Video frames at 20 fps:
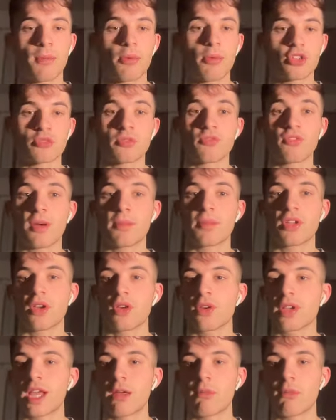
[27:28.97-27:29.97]
possibly
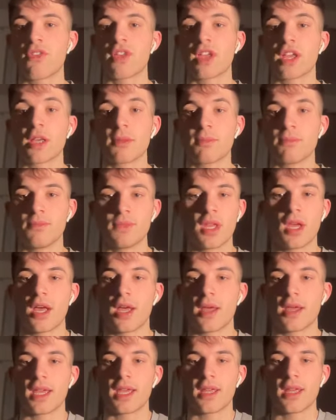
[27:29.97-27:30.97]
Rabiot, Camavinga
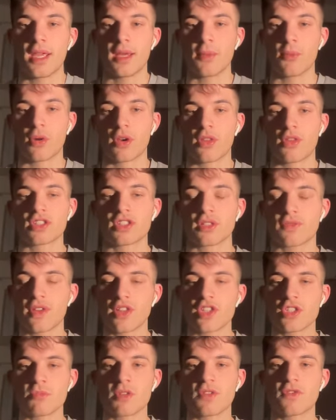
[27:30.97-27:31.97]
in one of those
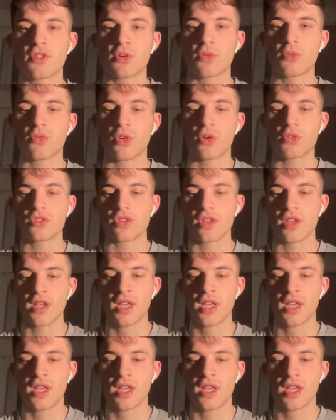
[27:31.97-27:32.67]
defensive midfield roles.